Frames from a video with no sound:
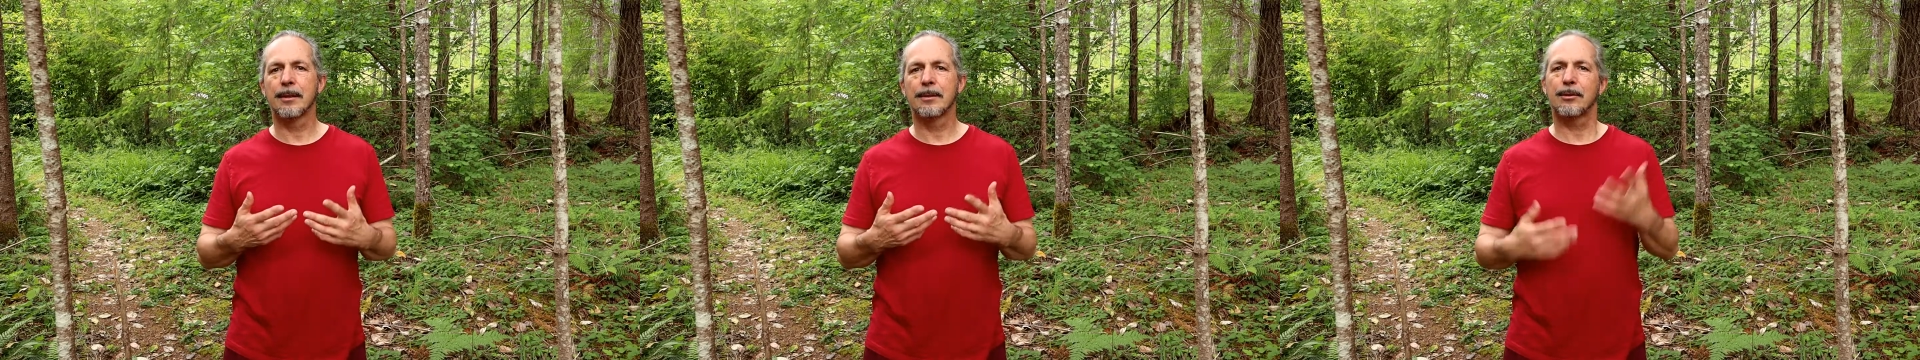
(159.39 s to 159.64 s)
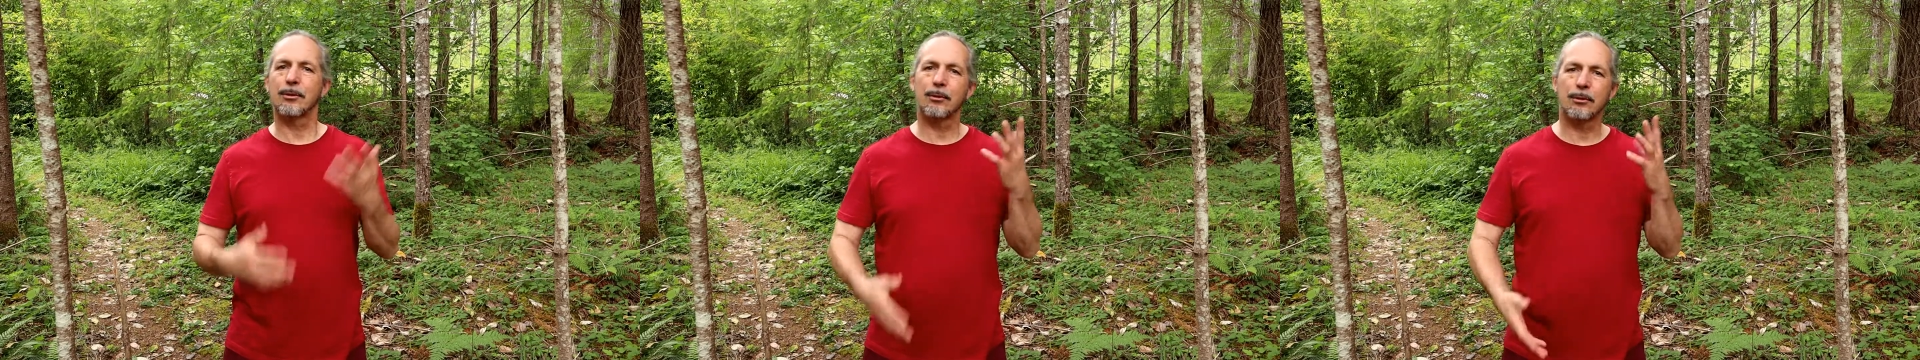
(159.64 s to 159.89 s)

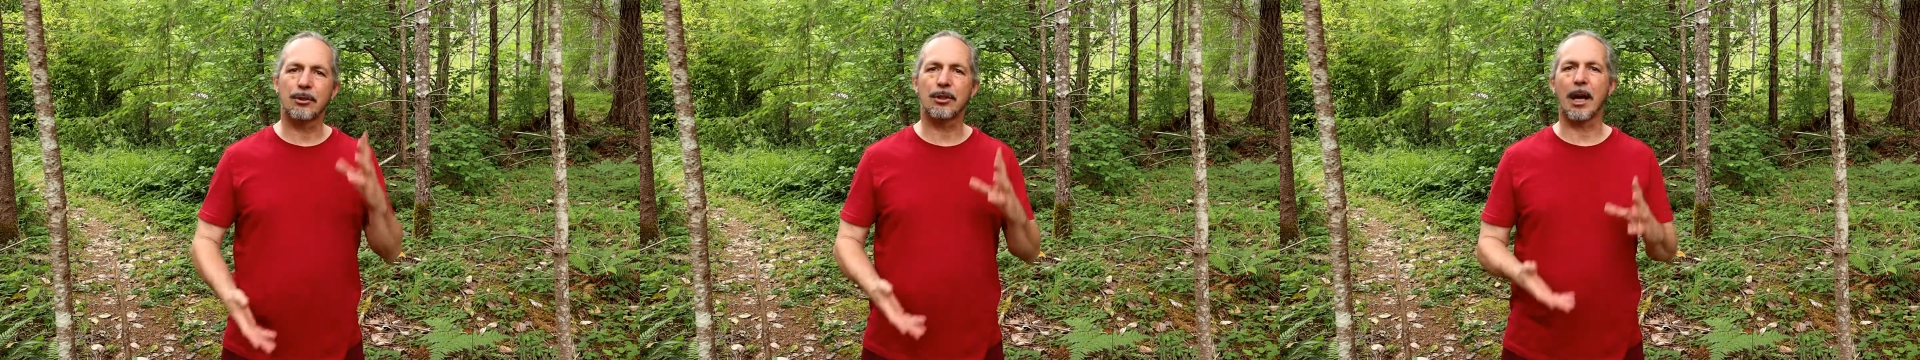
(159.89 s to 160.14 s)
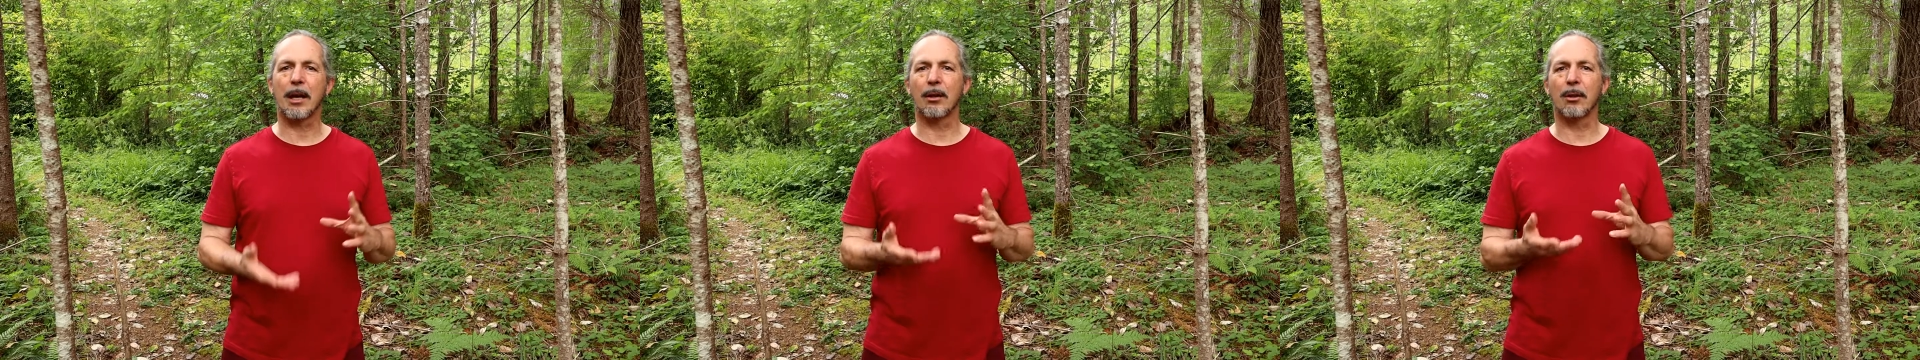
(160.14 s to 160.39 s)
to
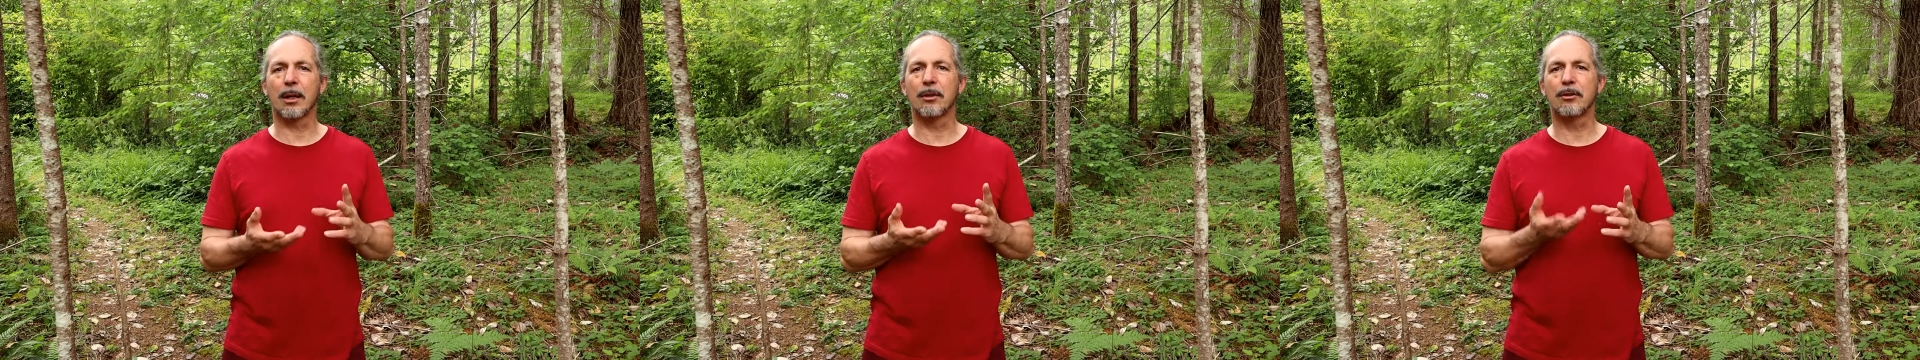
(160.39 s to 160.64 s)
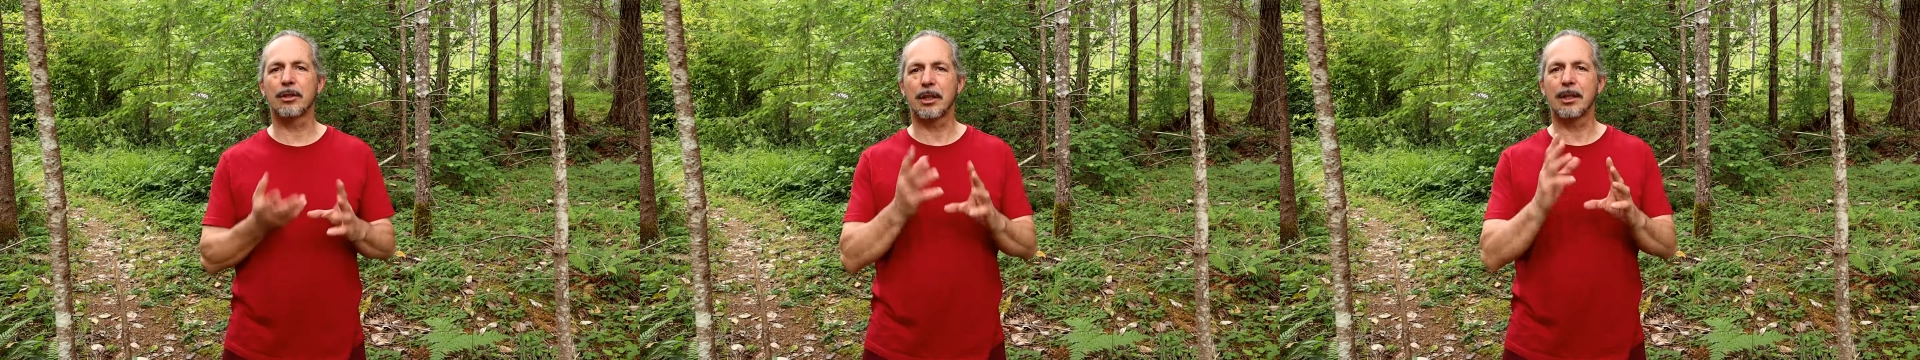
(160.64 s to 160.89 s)
channel
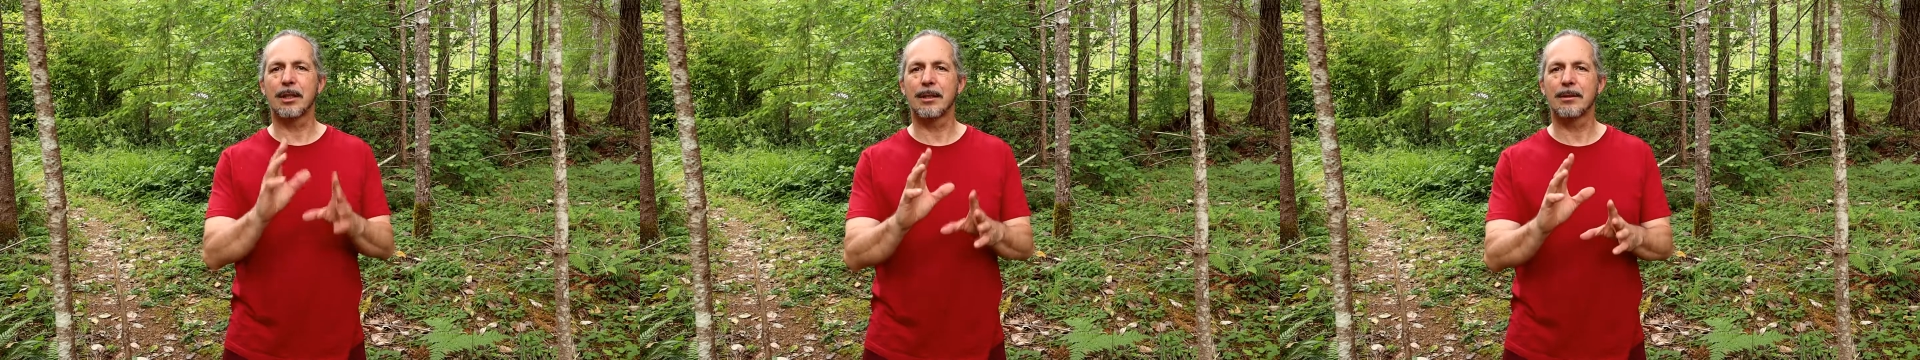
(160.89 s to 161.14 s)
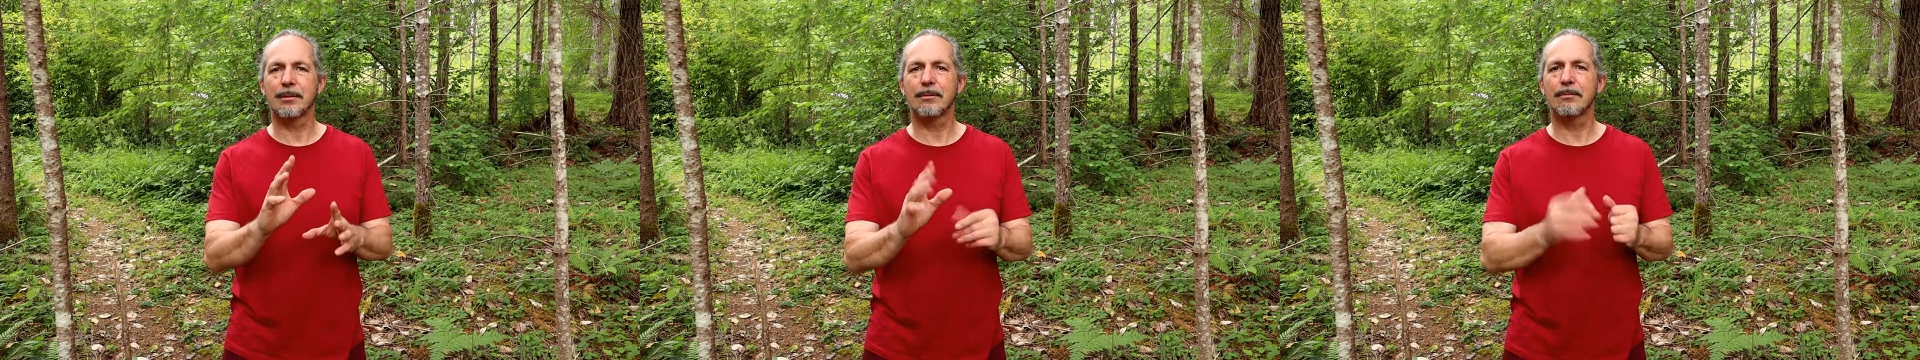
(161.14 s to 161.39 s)
energy
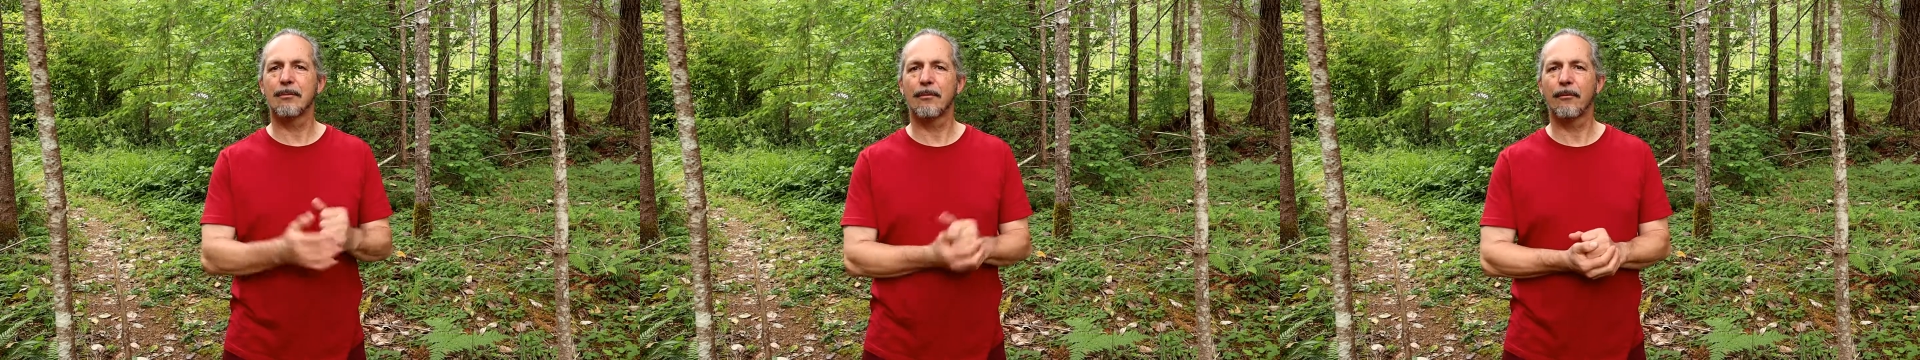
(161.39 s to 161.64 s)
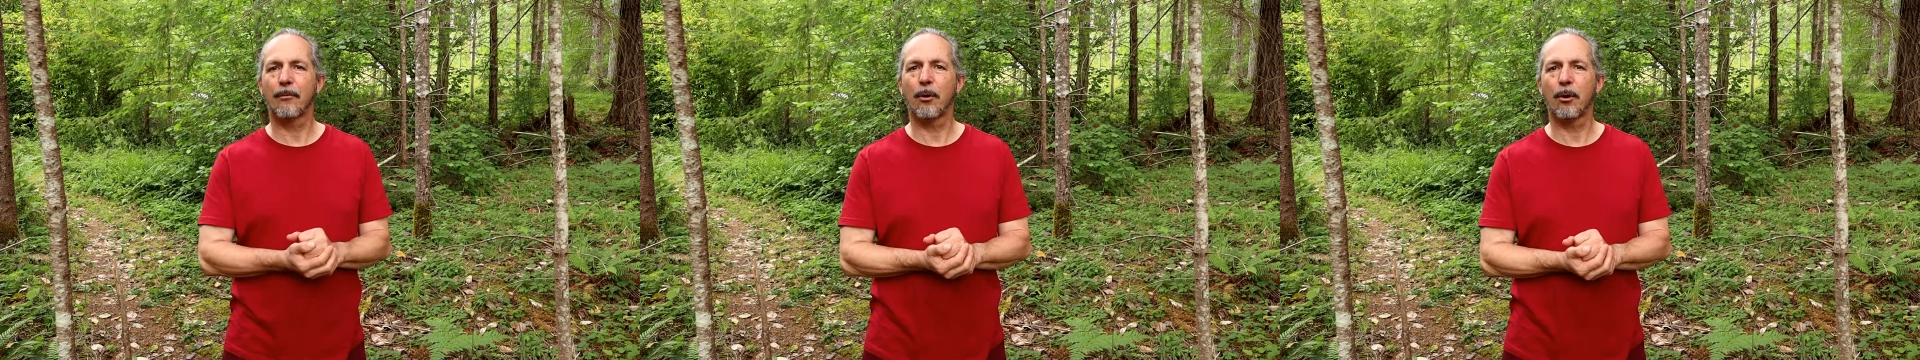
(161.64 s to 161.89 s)

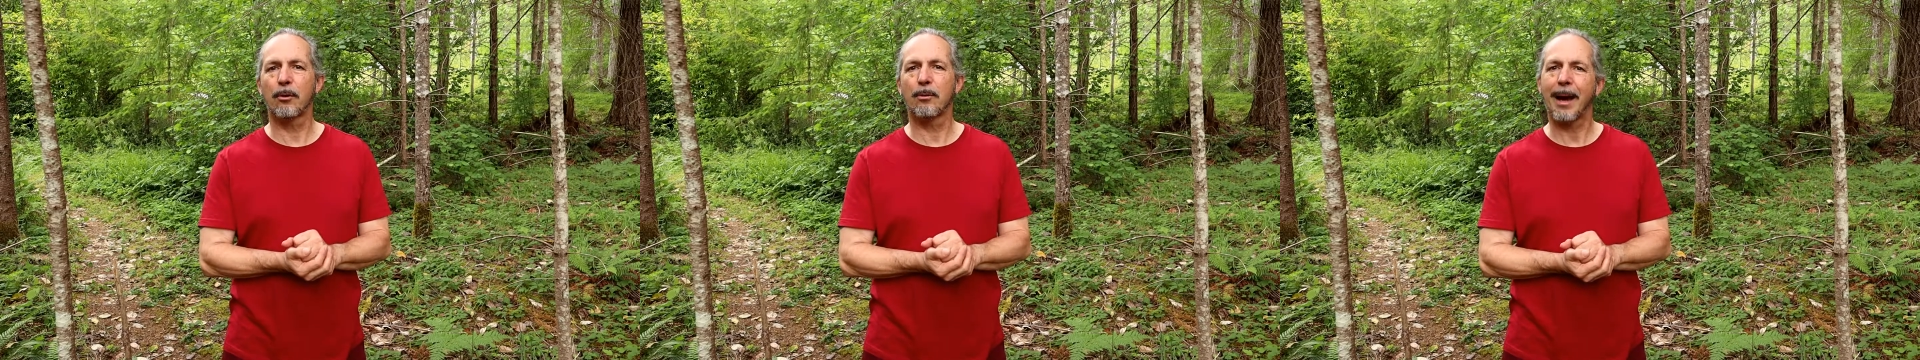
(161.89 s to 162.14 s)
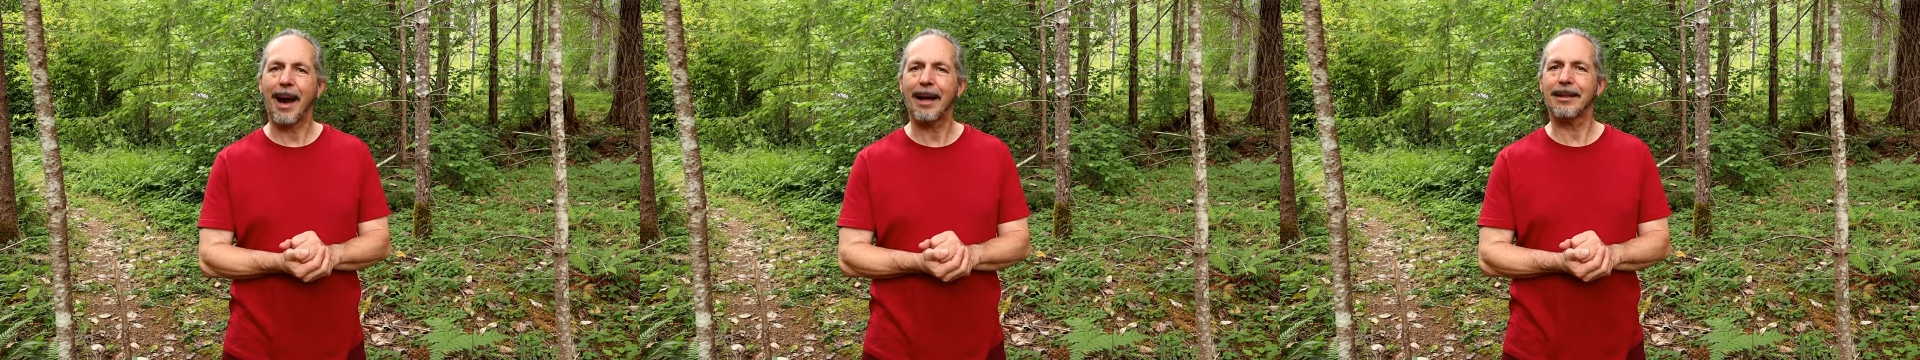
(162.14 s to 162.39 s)
for
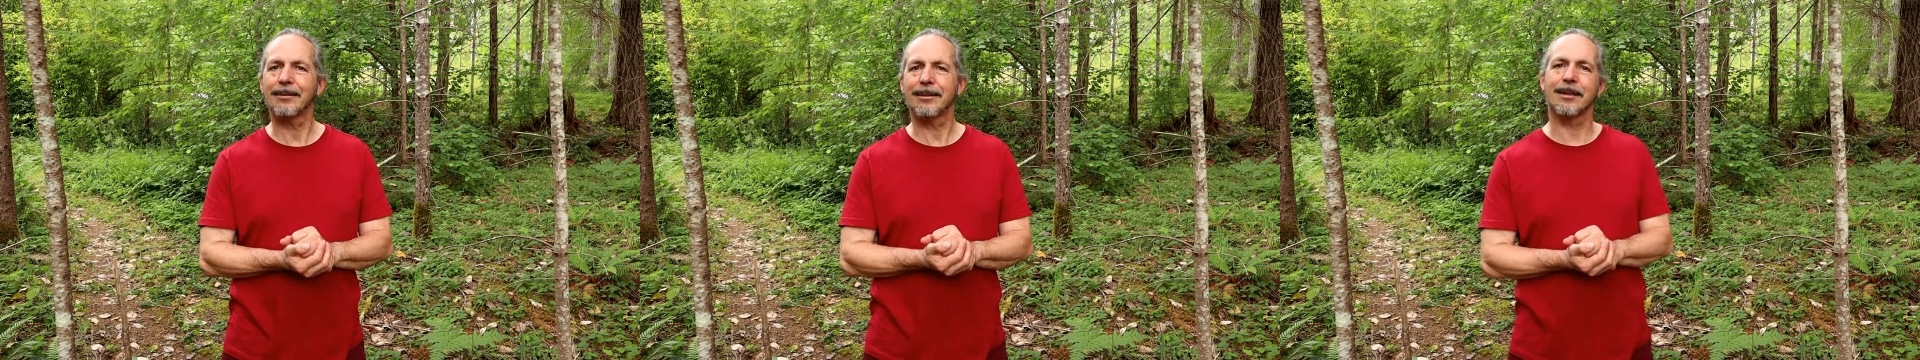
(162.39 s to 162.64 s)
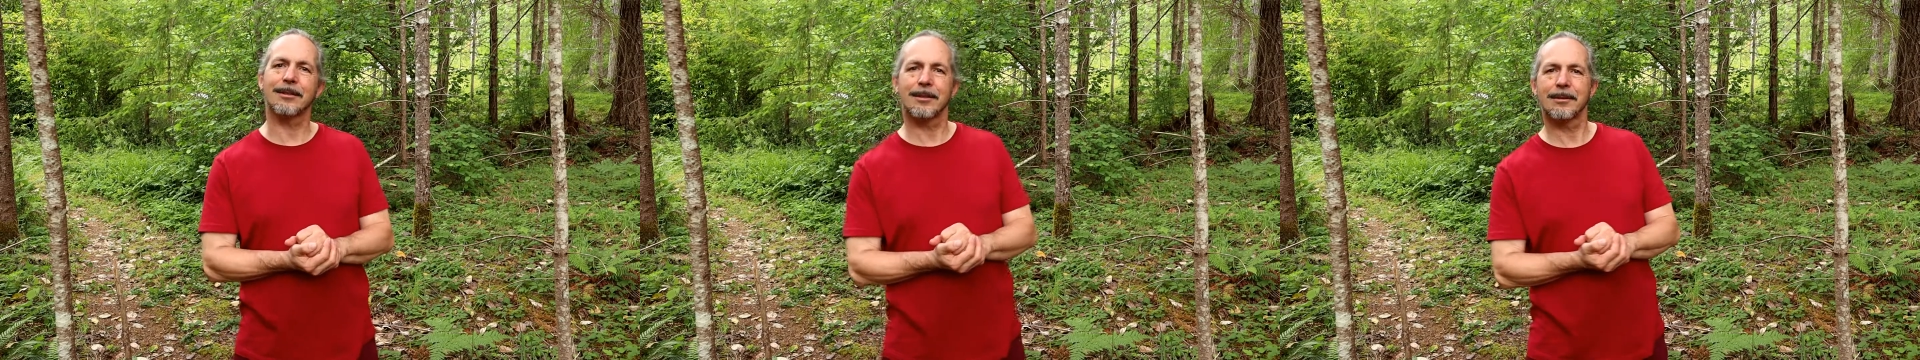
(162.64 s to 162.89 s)

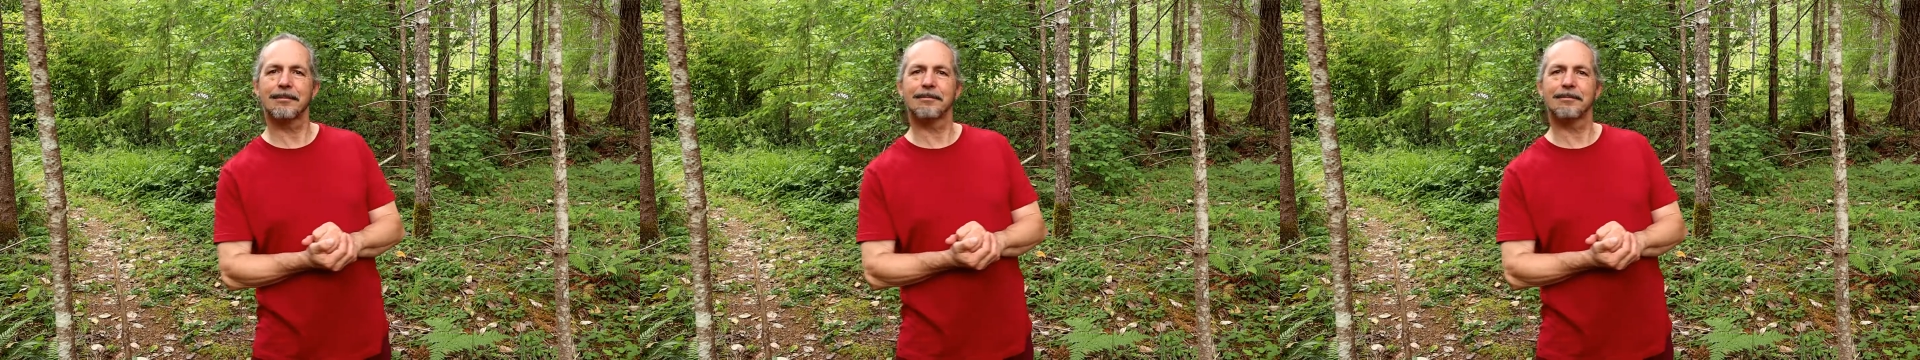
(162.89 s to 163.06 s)
Acutouch.